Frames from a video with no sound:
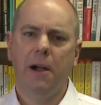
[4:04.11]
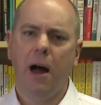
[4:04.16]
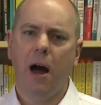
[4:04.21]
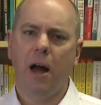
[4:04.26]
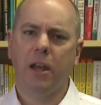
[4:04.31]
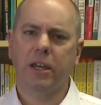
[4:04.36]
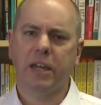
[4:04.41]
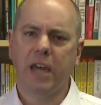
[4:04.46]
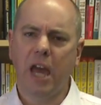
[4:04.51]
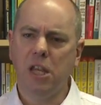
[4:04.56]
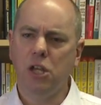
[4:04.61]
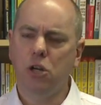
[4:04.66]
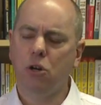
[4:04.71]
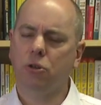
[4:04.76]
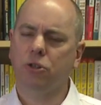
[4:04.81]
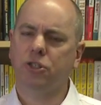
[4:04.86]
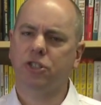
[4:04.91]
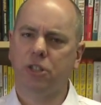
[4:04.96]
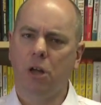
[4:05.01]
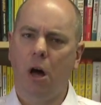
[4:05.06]
And again, you
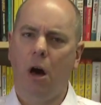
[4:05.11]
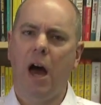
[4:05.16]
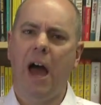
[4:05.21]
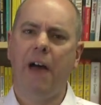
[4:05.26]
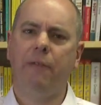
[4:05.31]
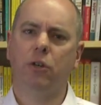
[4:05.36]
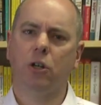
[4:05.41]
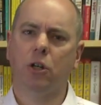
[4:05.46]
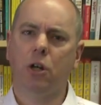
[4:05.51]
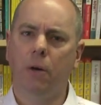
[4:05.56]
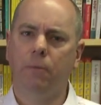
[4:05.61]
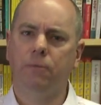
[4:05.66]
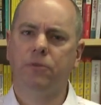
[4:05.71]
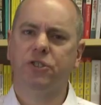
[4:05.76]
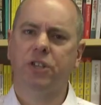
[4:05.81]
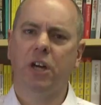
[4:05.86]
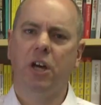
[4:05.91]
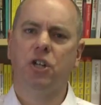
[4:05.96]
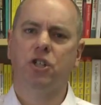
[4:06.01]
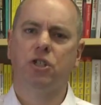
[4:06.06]
can start having a
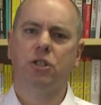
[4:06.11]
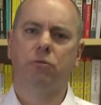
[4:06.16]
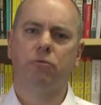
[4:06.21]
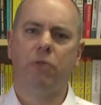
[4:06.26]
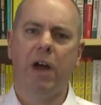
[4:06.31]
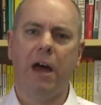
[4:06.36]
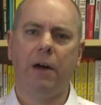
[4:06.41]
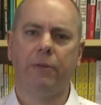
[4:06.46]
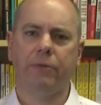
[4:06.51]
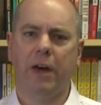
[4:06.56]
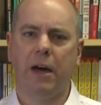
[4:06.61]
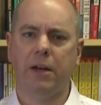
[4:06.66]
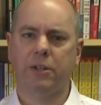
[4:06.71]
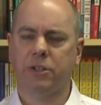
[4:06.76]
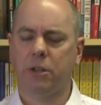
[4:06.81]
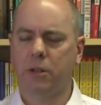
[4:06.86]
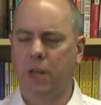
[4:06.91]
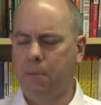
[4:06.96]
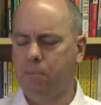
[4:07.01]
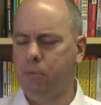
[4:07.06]
conversation around that.
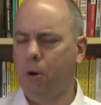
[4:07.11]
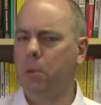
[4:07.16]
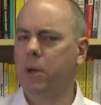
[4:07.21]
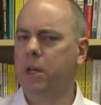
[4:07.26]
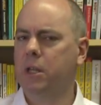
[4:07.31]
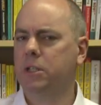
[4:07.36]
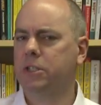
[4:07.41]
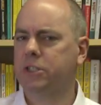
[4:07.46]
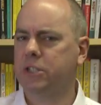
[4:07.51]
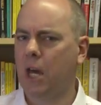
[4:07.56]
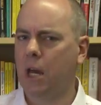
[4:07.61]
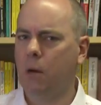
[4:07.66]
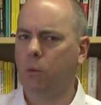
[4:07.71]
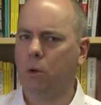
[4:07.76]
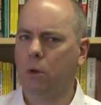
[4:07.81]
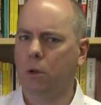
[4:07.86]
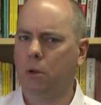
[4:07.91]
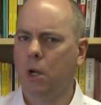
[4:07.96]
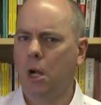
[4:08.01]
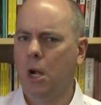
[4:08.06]
So they're probably going to say,
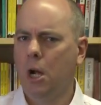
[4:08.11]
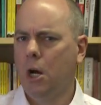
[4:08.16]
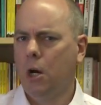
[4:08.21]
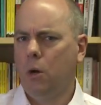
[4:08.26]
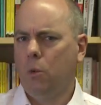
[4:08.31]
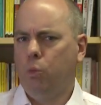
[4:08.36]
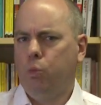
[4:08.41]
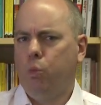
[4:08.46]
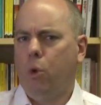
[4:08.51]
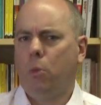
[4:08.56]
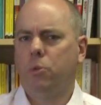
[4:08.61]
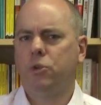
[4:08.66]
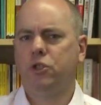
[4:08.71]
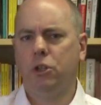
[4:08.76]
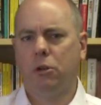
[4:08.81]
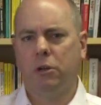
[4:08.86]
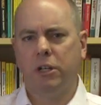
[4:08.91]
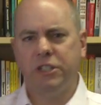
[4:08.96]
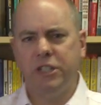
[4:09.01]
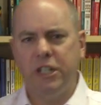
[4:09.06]
"Well, what was
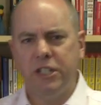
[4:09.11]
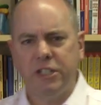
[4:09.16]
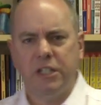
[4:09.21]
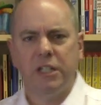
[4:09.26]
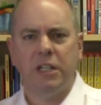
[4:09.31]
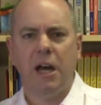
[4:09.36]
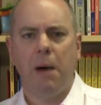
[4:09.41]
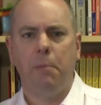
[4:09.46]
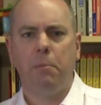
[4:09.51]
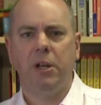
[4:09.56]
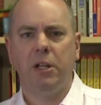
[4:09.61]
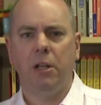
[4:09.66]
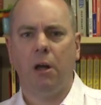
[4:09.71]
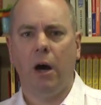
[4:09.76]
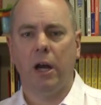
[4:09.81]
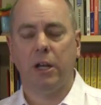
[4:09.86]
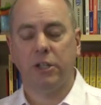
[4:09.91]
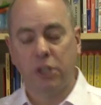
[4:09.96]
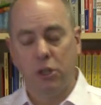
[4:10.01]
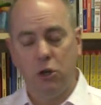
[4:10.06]
your existing company
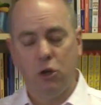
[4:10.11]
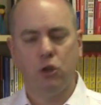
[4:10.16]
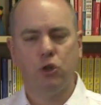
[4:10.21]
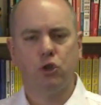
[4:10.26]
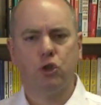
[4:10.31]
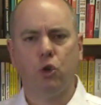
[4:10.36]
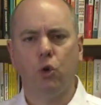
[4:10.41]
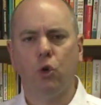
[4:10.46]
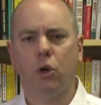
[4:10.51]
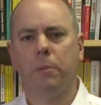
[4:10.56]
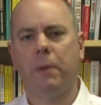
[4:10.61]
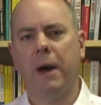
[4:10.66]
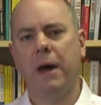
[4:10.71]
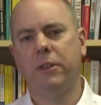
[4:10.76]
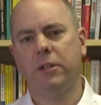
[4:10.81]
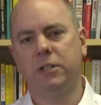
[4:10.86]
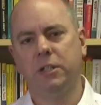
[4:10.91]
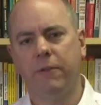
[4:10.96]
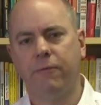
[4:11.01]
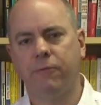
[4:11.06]
like?" So you can talk about
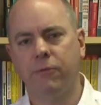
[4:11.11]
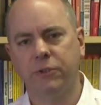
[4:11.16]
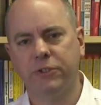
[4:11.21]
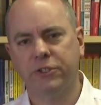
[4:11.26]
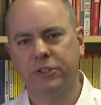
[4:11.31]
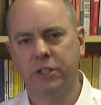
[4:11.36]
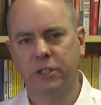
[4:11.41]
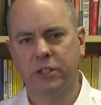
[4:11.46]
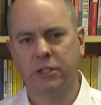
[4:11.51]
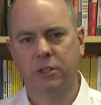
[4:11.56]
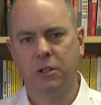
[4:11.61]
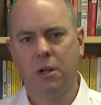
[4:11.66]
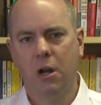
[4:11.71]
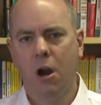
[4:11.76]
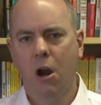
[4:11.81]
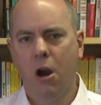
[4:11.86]
the differences.